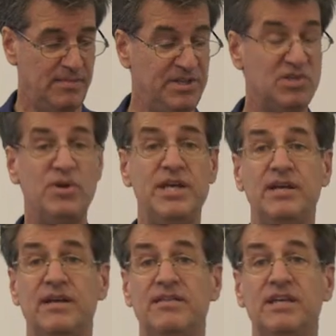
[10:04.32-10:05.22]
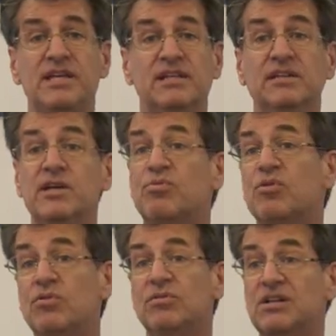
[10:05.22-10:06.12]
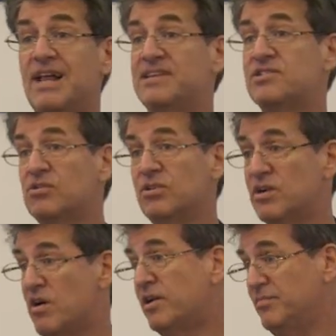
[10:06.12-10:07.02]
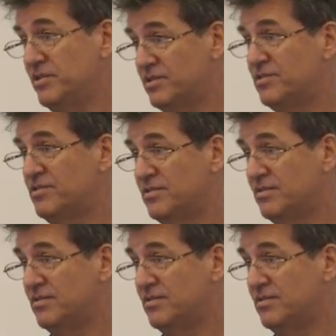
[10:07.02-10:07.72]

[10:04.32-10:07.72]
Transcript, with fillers: between the liberal classical economists,